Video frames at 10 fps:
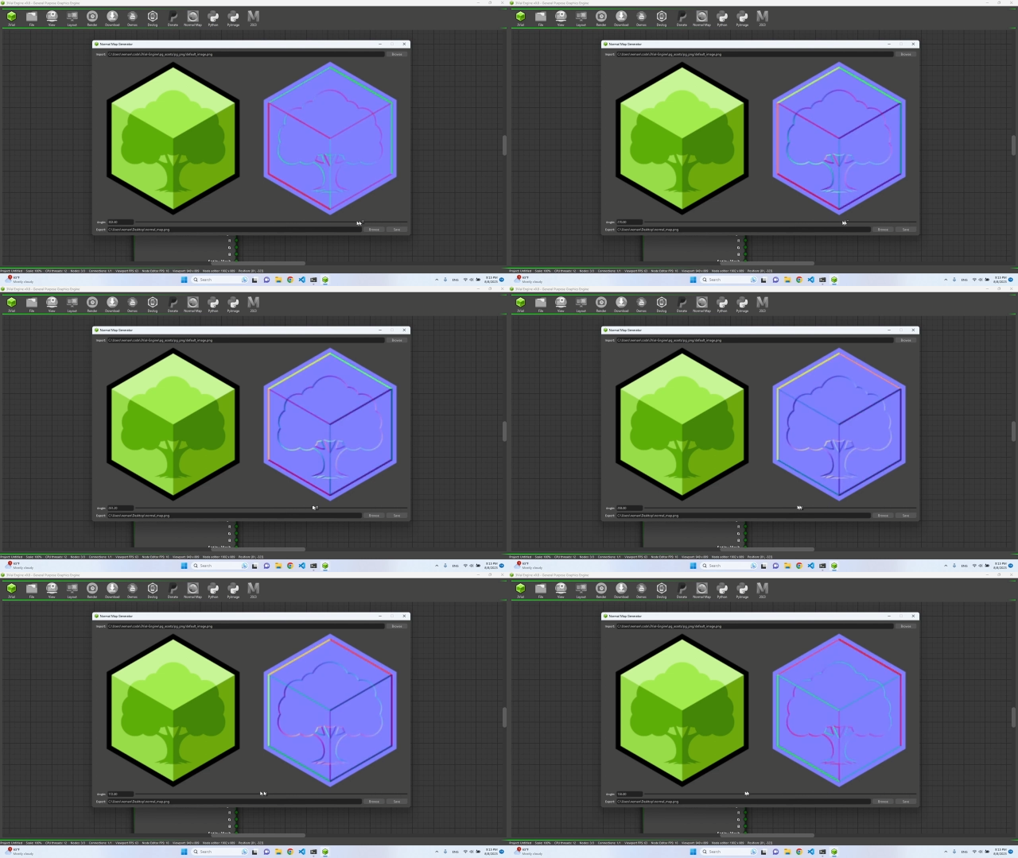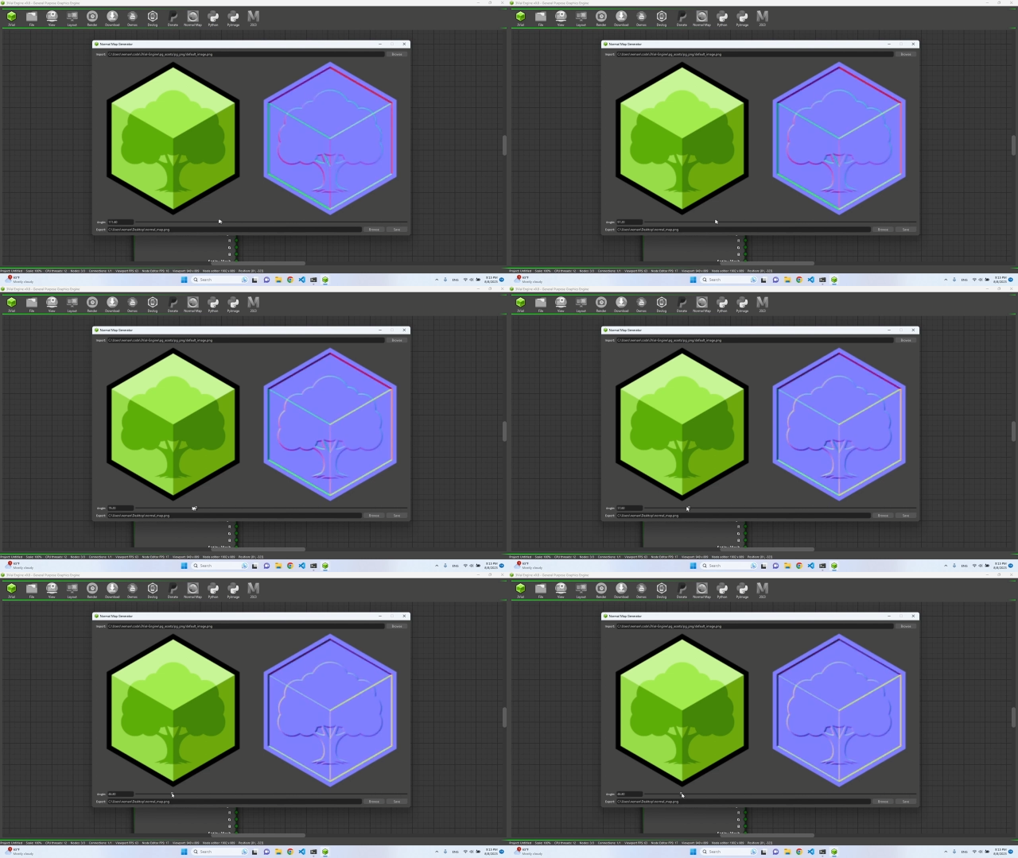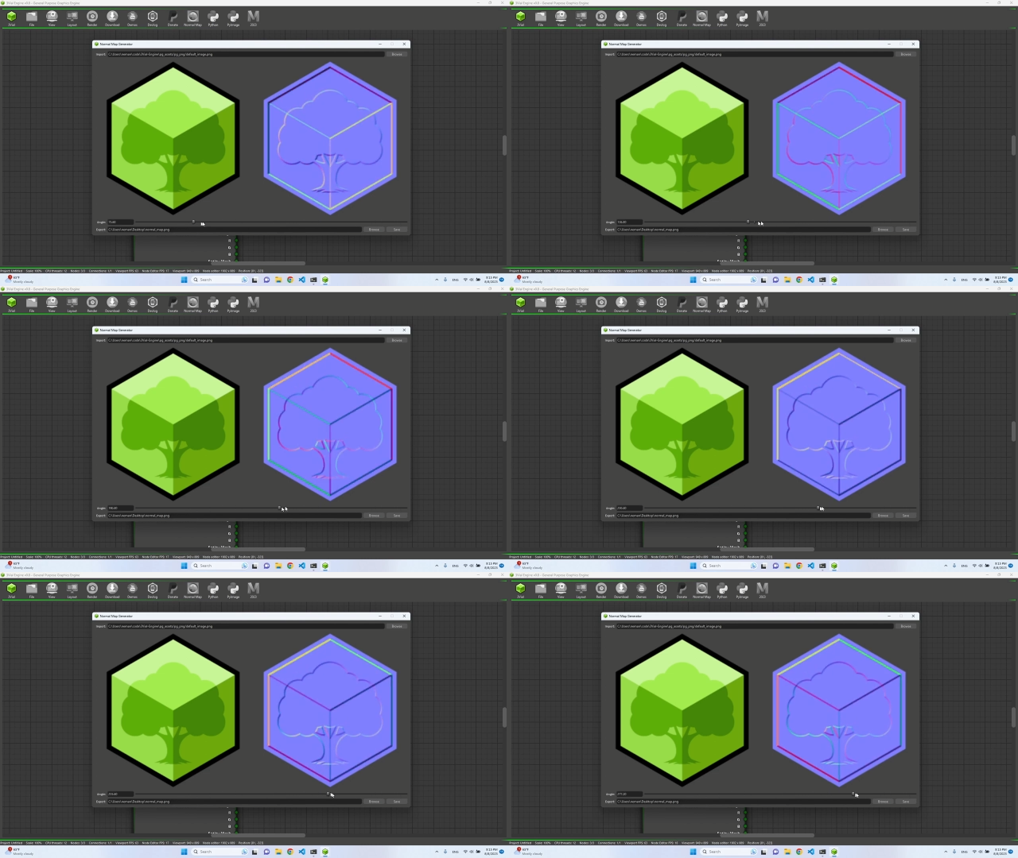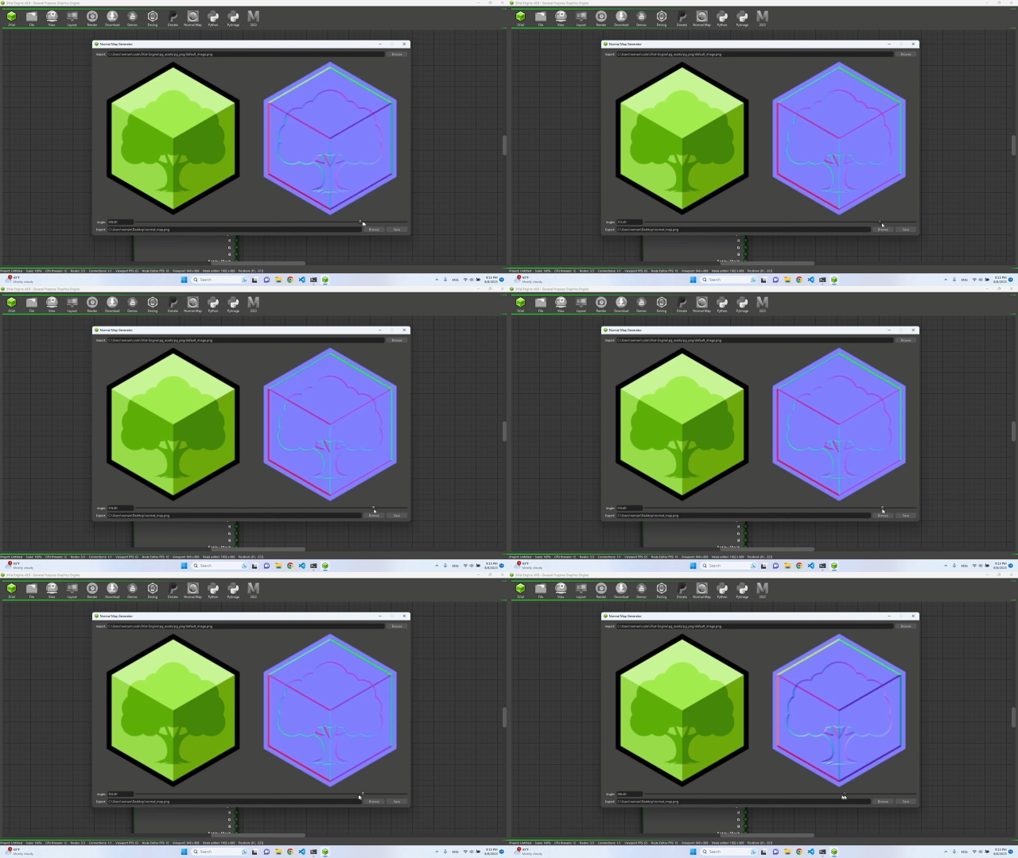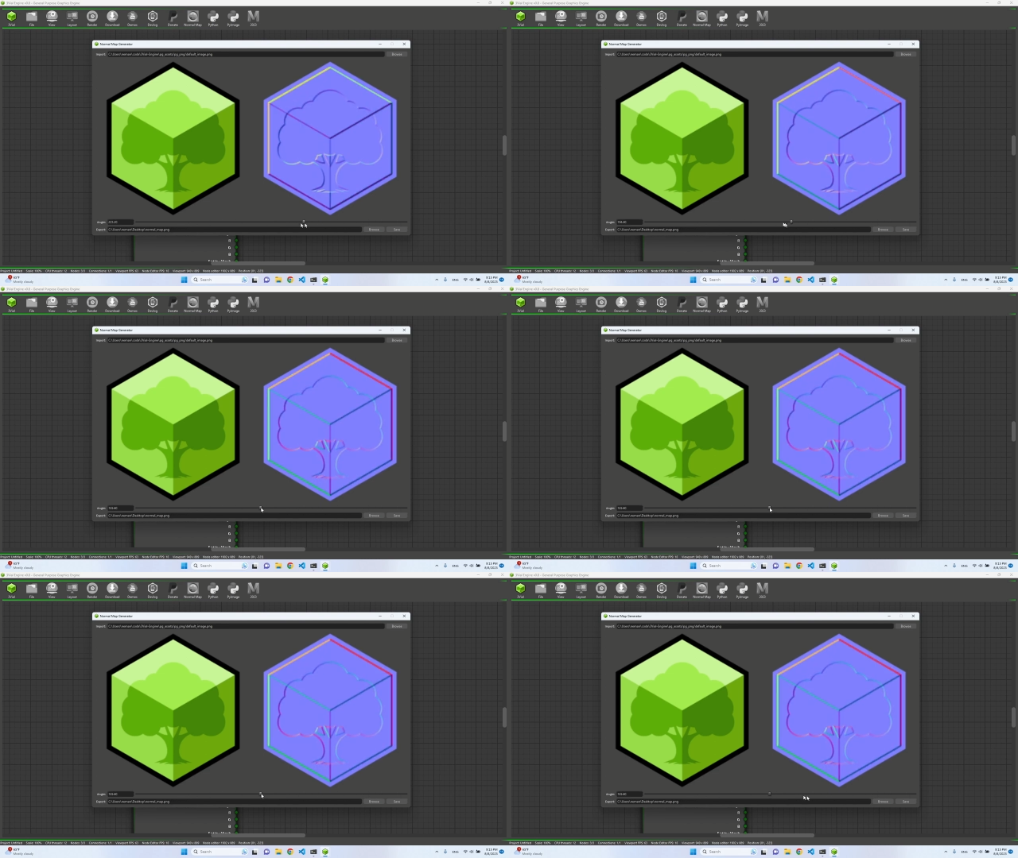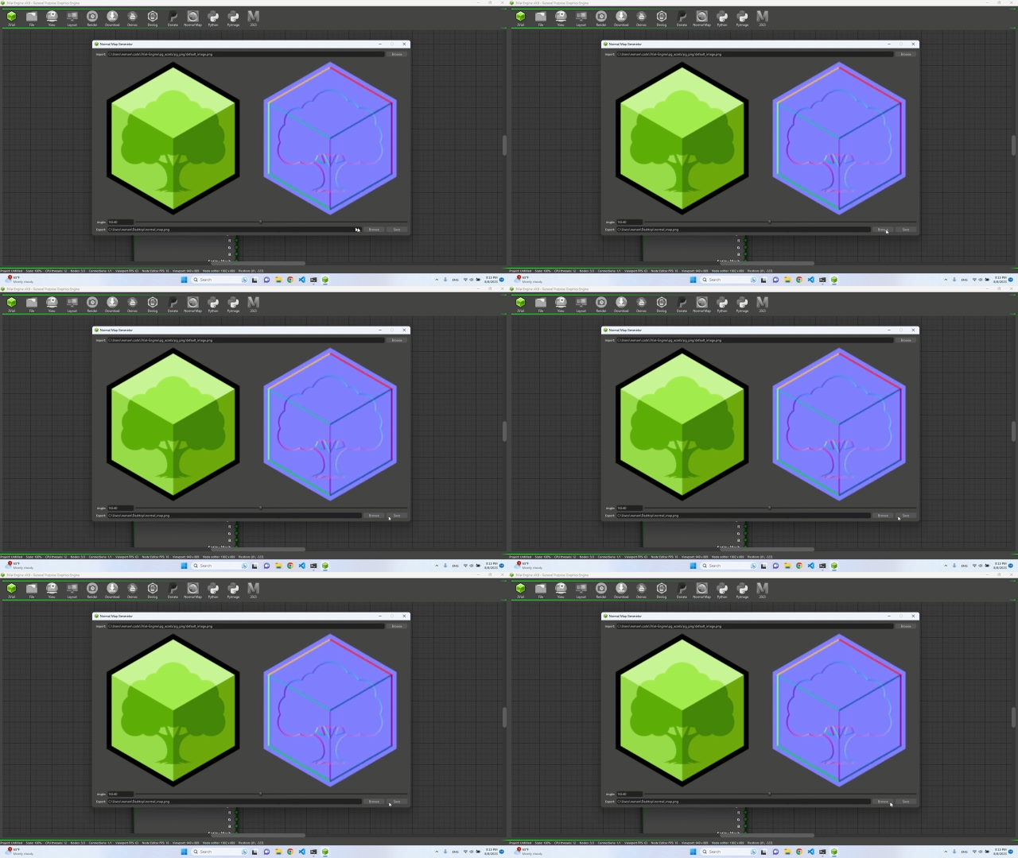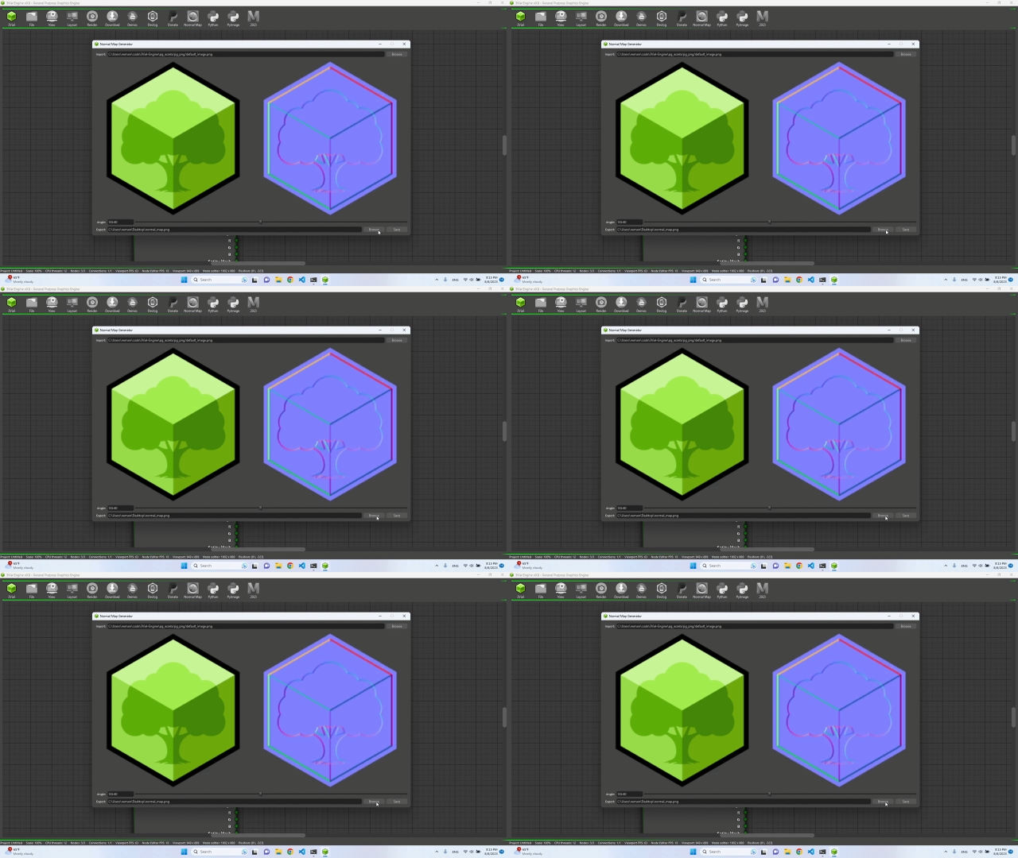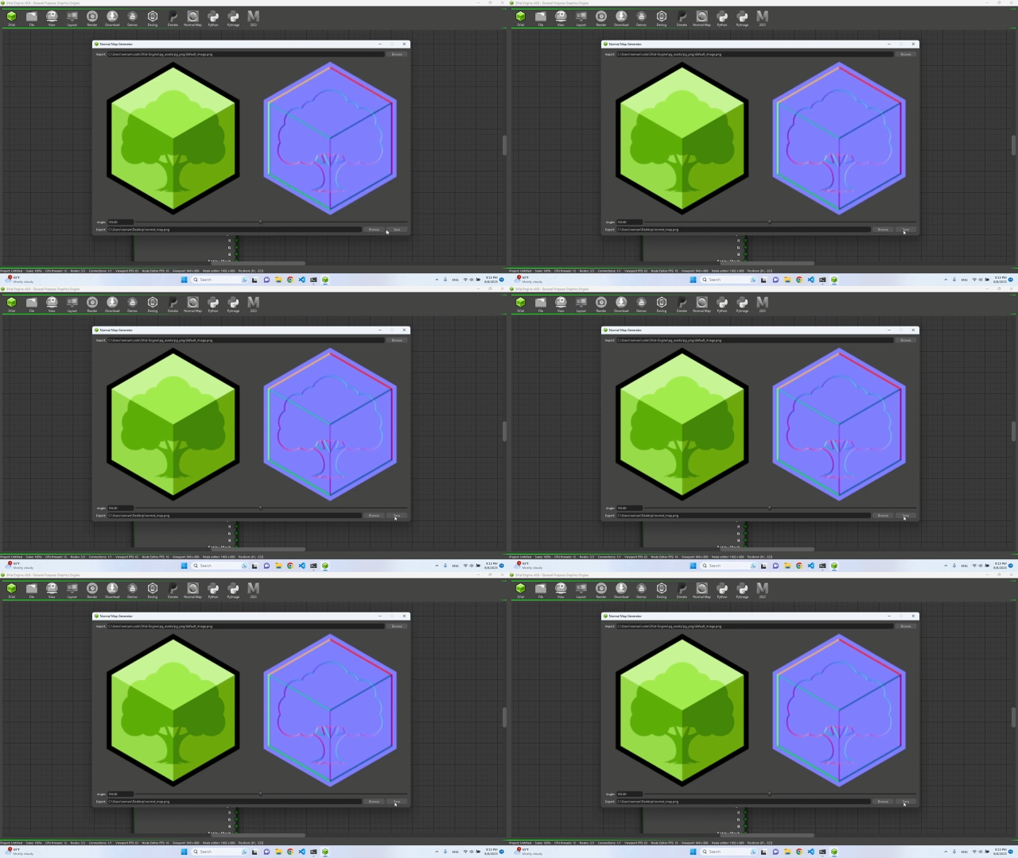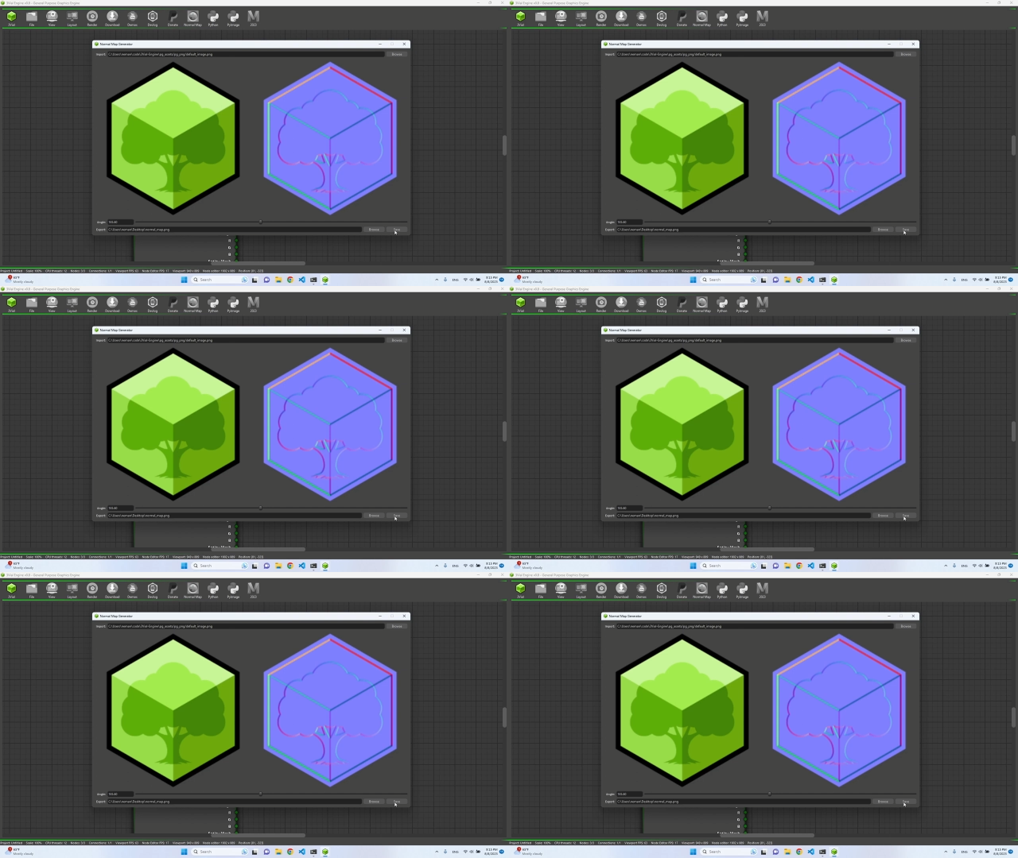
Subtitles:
No face is visible, so there are no lips to read.